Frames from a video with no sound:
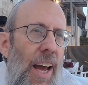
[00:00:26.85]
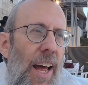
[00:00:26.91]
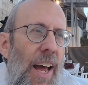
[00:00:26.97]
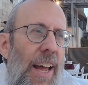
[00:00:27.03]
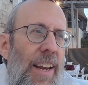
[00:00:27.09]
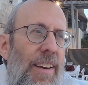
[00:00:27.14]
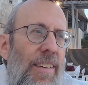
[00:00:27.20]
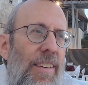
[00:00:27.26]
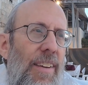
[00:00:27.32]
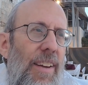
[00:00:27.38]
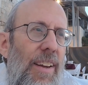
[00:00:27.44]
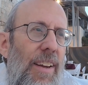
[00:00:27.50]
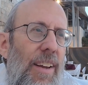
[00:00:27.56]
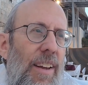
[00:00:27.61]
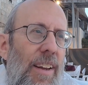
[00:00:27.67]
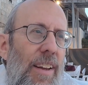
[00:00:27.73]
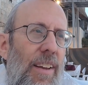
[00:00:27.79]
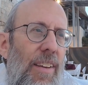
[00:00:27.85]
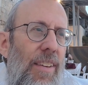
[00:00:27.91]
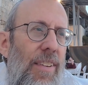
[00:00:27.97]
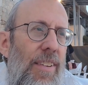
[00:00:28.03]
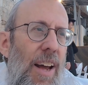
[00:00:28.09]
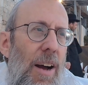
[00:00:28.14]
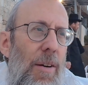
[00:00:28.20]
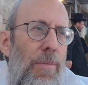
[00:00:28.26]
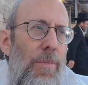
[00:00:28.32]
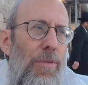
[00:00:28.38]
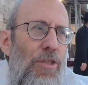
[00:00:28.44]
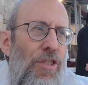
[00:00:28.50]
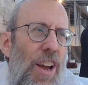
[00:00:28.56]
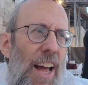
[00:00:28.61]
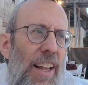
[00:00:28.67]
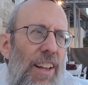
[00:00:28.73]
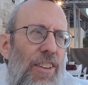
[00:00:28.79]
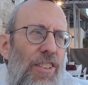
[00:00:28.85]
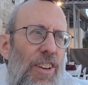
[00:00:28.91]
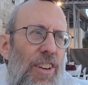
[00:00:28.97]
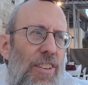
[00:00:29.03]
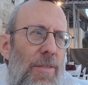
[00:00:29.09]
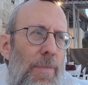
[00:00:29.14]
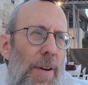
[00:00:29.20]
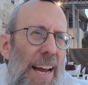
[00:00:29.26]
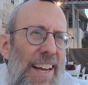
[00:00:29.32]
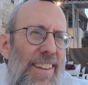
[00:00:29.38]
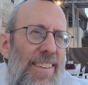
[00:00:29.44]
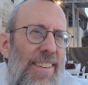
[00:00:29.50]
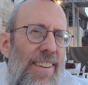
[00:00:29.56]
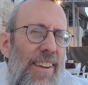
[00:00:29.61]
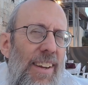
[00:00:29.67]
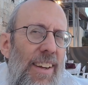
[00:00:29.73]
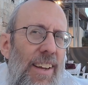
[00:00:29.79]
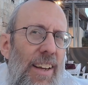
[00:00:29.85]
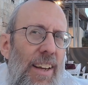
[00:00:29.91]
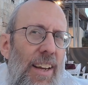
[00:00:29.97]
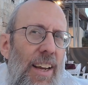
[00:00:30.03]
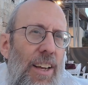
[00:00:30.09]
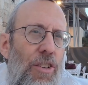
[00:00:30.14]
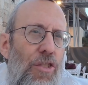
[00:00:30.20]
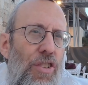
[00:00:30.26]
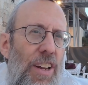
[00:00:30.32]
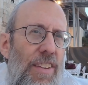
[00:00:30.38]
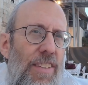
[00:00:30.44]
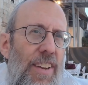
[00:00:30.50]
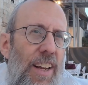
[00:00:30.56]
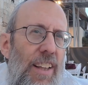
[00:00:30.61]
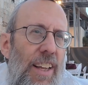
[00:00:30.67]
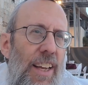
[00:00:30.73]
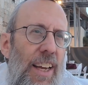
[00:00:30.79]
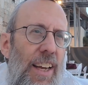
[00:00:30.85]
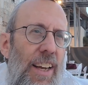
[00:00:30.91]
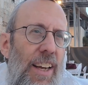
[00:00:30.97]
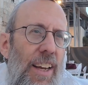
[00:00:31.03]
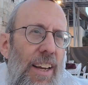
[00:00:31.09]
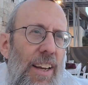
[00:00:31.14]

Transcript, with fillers: And some challenges might intrinsically